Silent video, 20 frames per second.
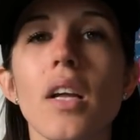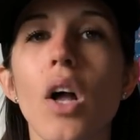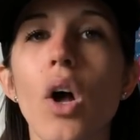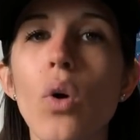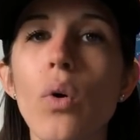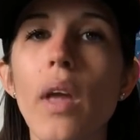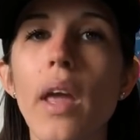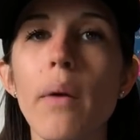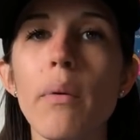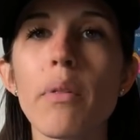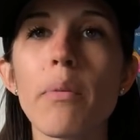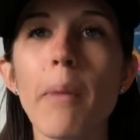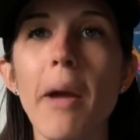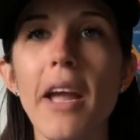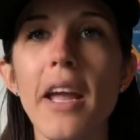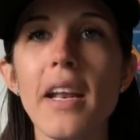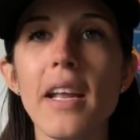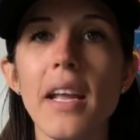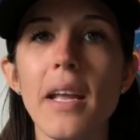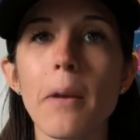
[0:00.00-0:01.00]
okay with
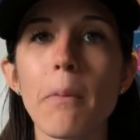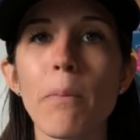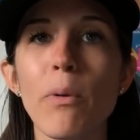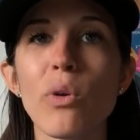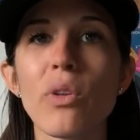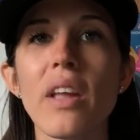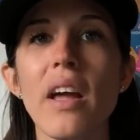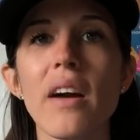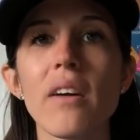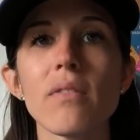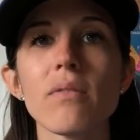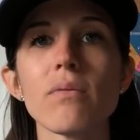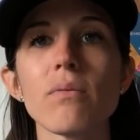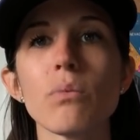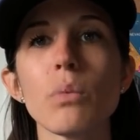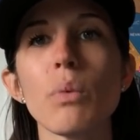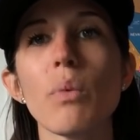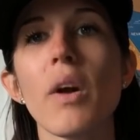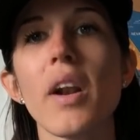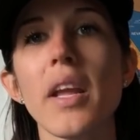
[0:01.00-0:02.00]
Maeda getting pulled out.
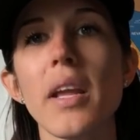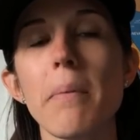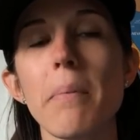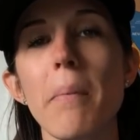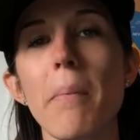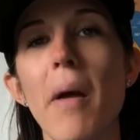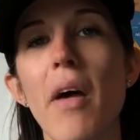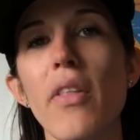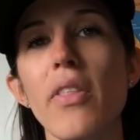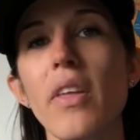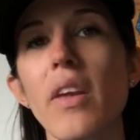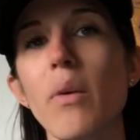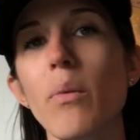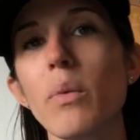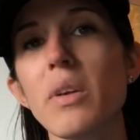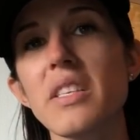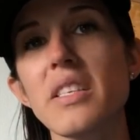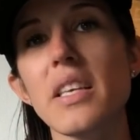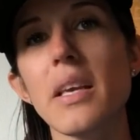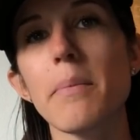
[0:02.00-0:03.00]
We want to keep him healthy.
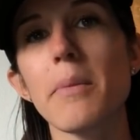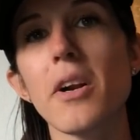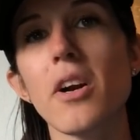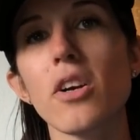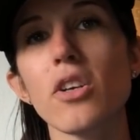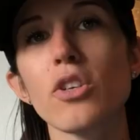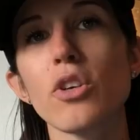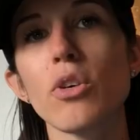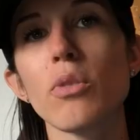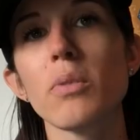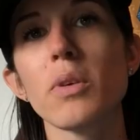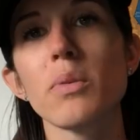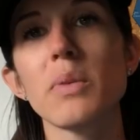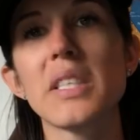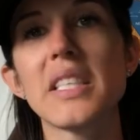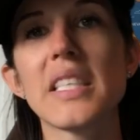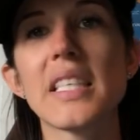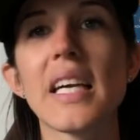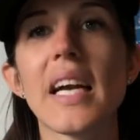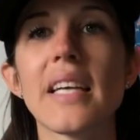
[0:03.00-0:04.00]
We see him in October.
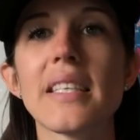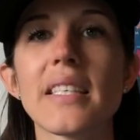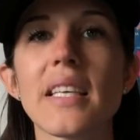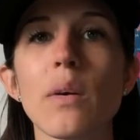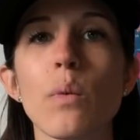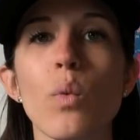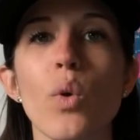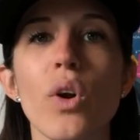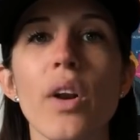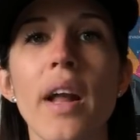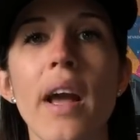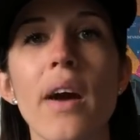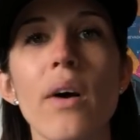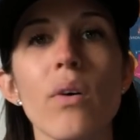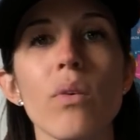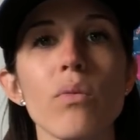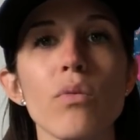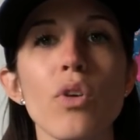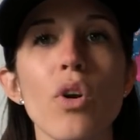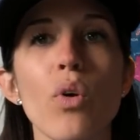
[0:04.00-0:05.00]
We see guys get worn
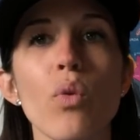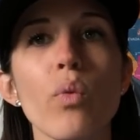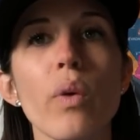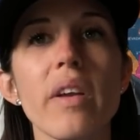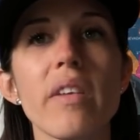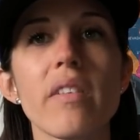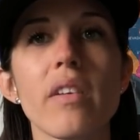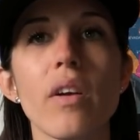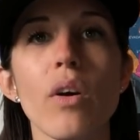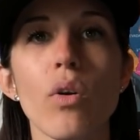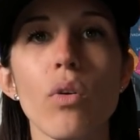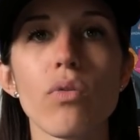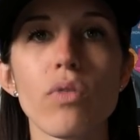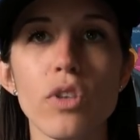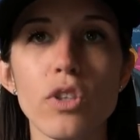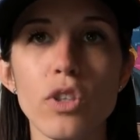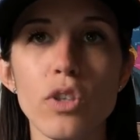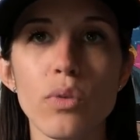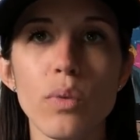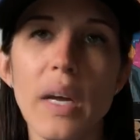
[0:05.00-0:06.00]
out. No reason to
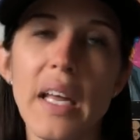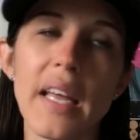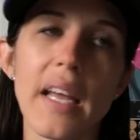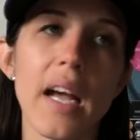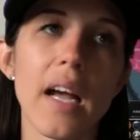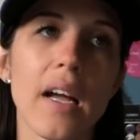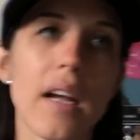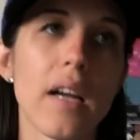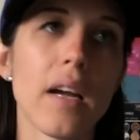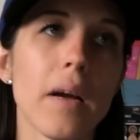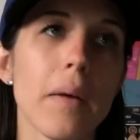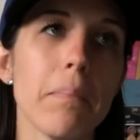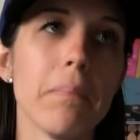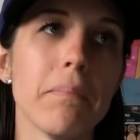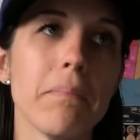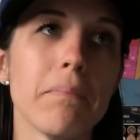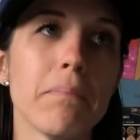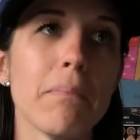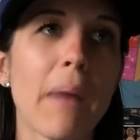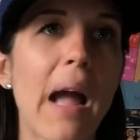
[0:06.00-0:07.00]
overdo it.
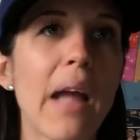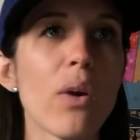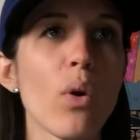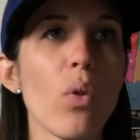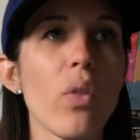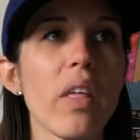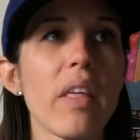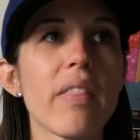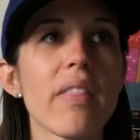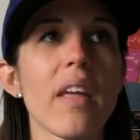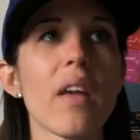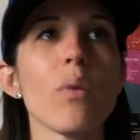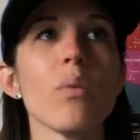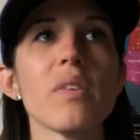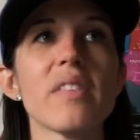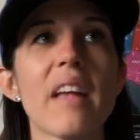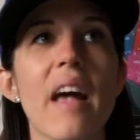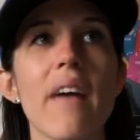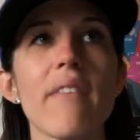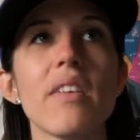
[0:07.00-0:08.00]
My only thing
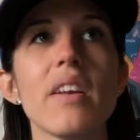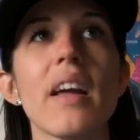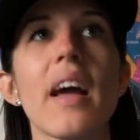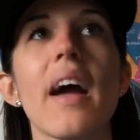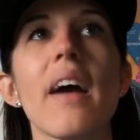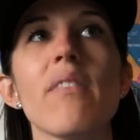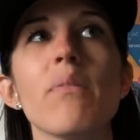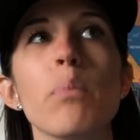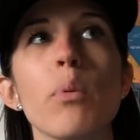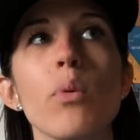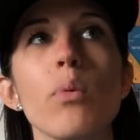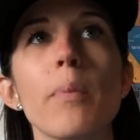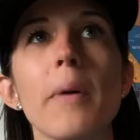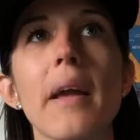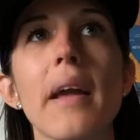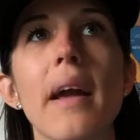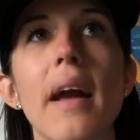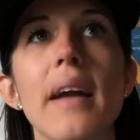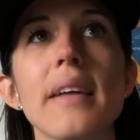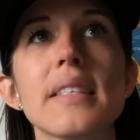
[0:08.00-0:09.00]
was having to have
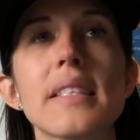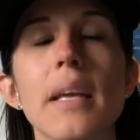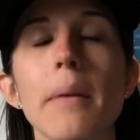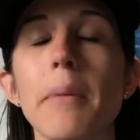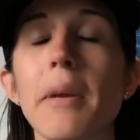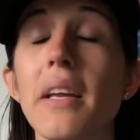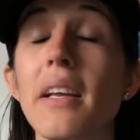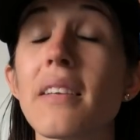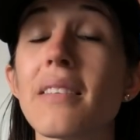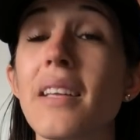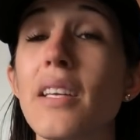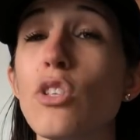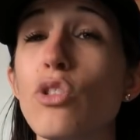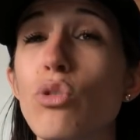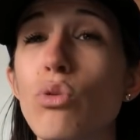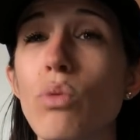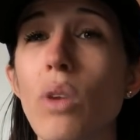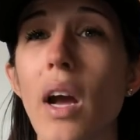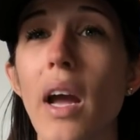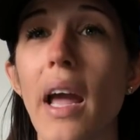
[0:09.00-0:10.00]
bullpen guys come in because they
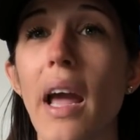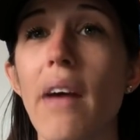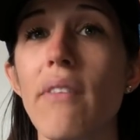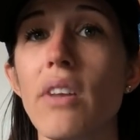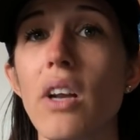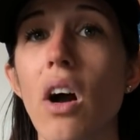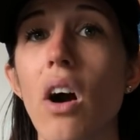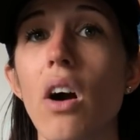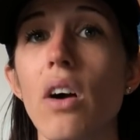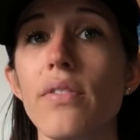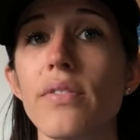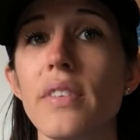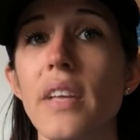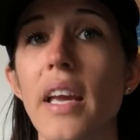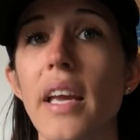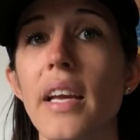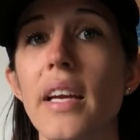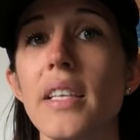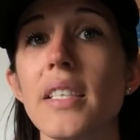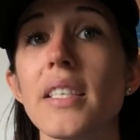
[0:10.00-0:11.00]
do not have an off
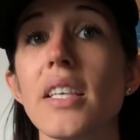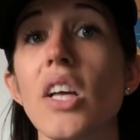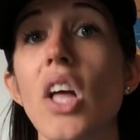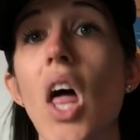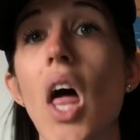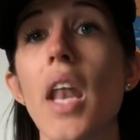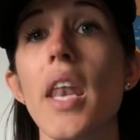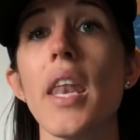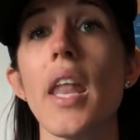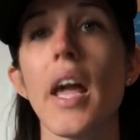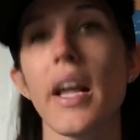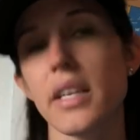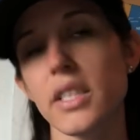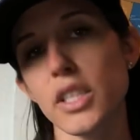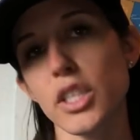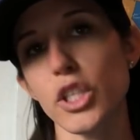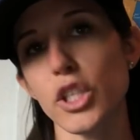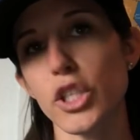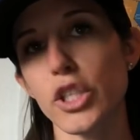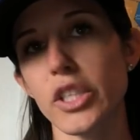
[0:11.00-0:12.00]
day until
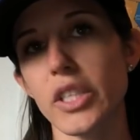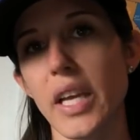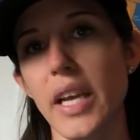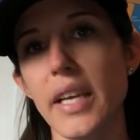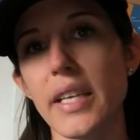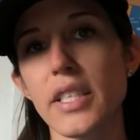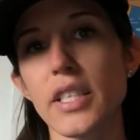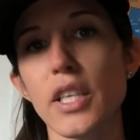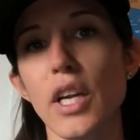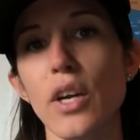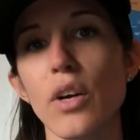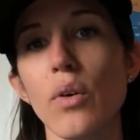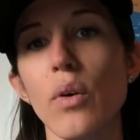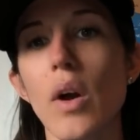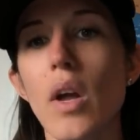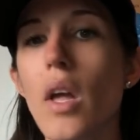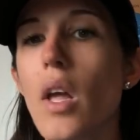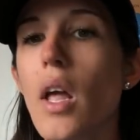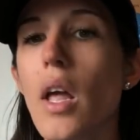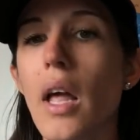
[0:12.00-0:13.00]
next Thursday.
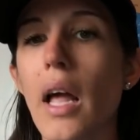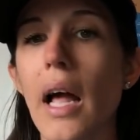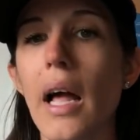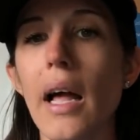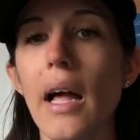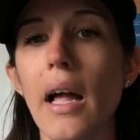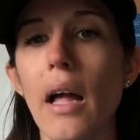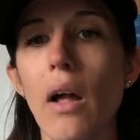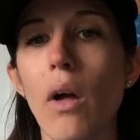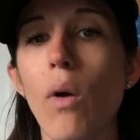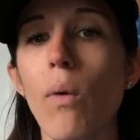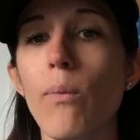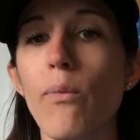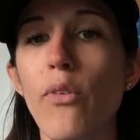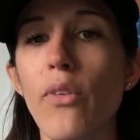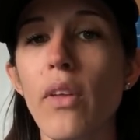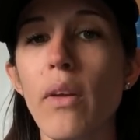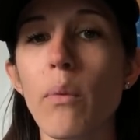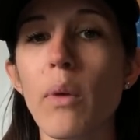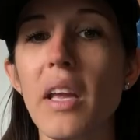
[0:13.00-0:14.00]
So
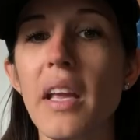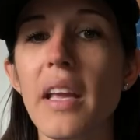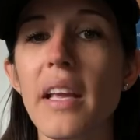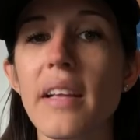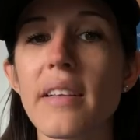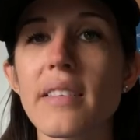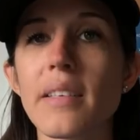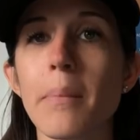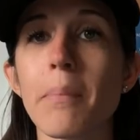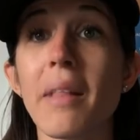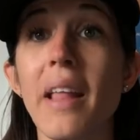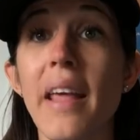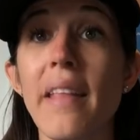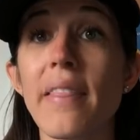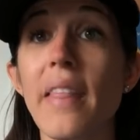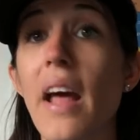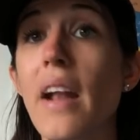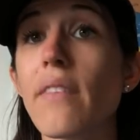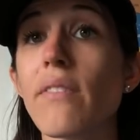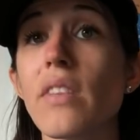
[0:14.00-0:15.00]
hopefully we can get some
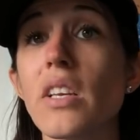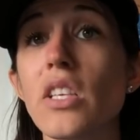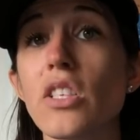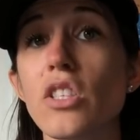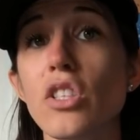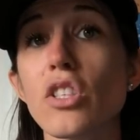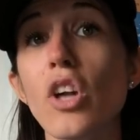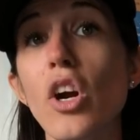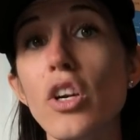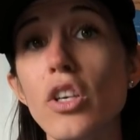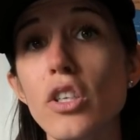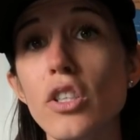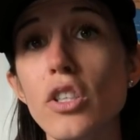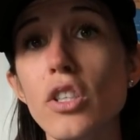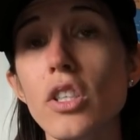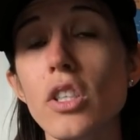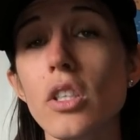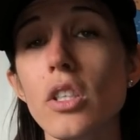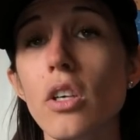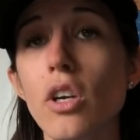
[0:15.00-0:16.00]
length out of these
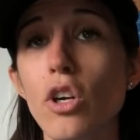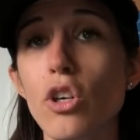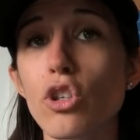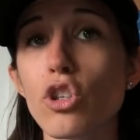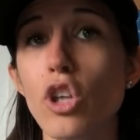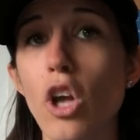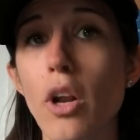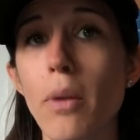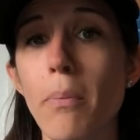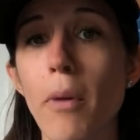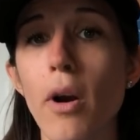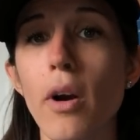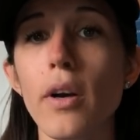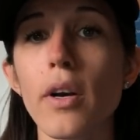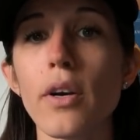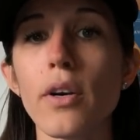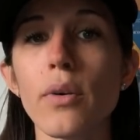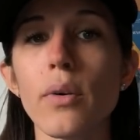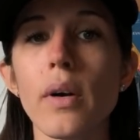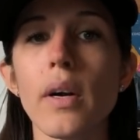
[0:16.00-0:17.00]
starters. Kershaw
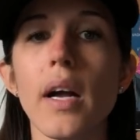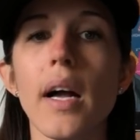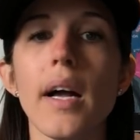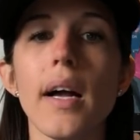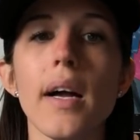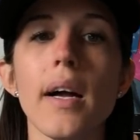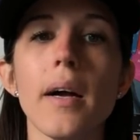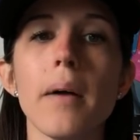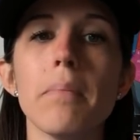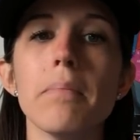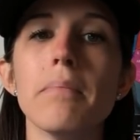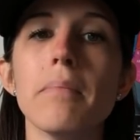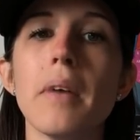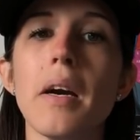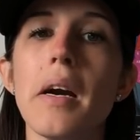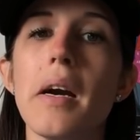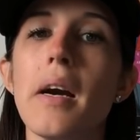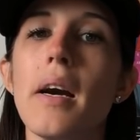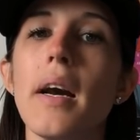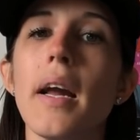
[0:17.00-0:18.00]
tomorrow. And
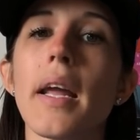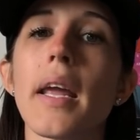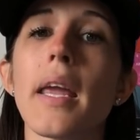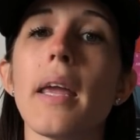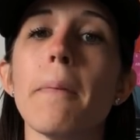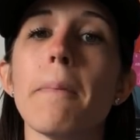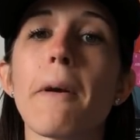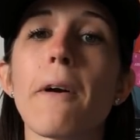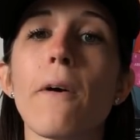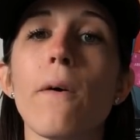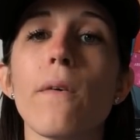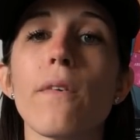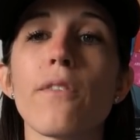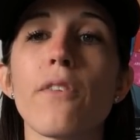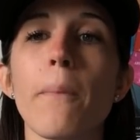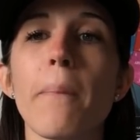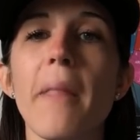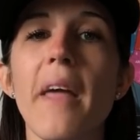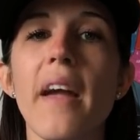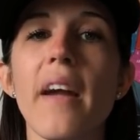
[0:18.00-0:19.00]
keep it going
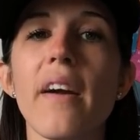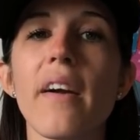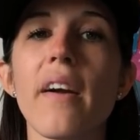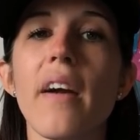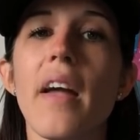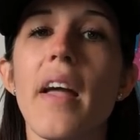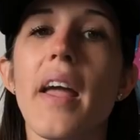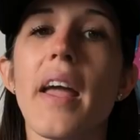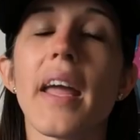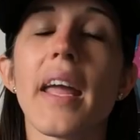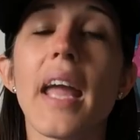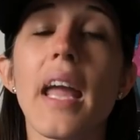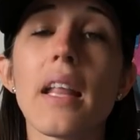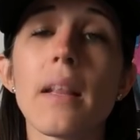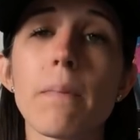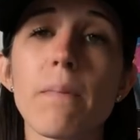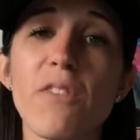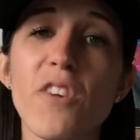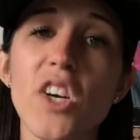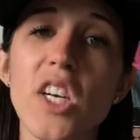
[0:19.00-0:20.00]
from there.
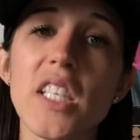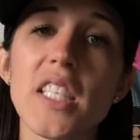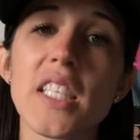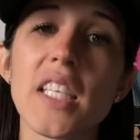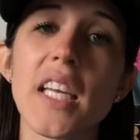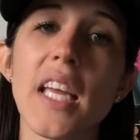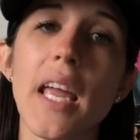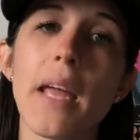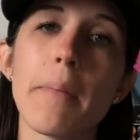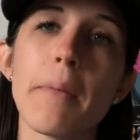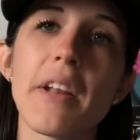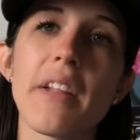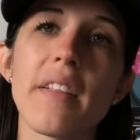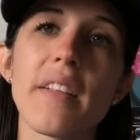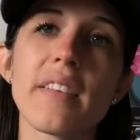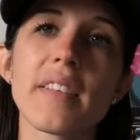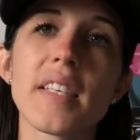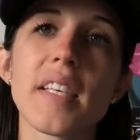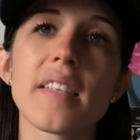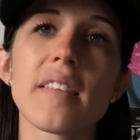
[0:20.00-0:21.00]
Caleb Ferguson came in
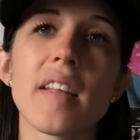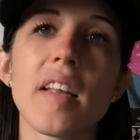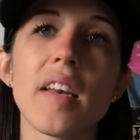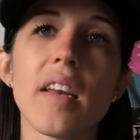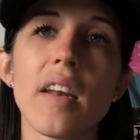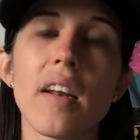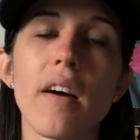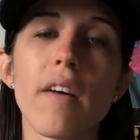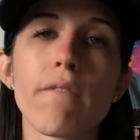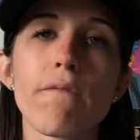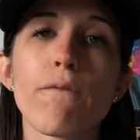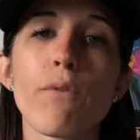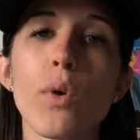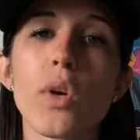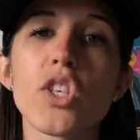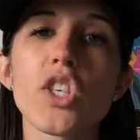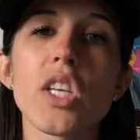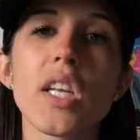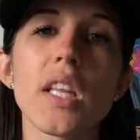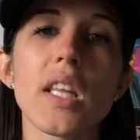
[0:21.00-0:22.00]
the sixth inning.
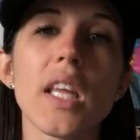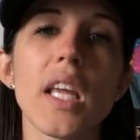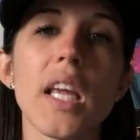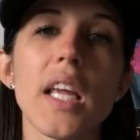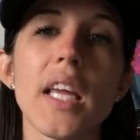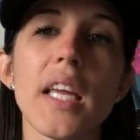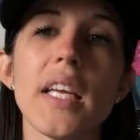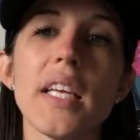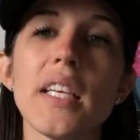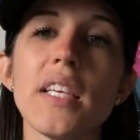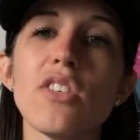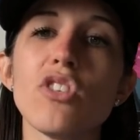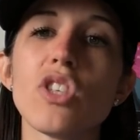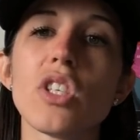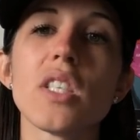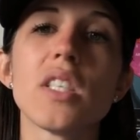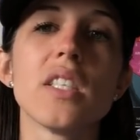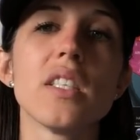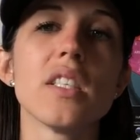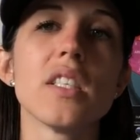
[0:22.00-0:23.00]
Unfortunately, he
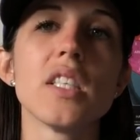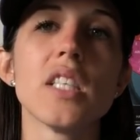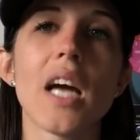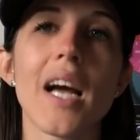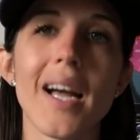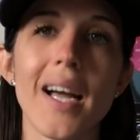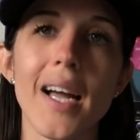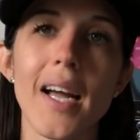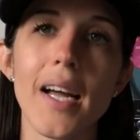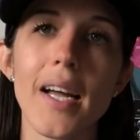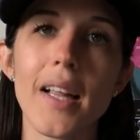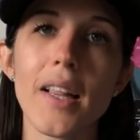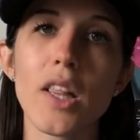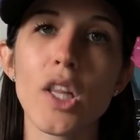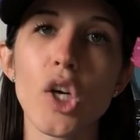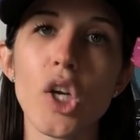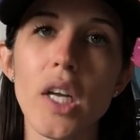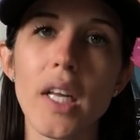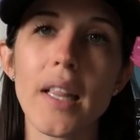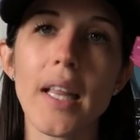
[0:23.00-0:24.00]
just does not
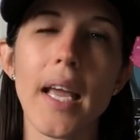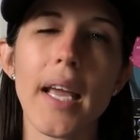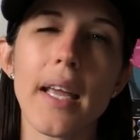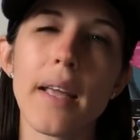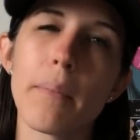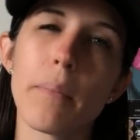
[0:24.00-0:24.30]
look like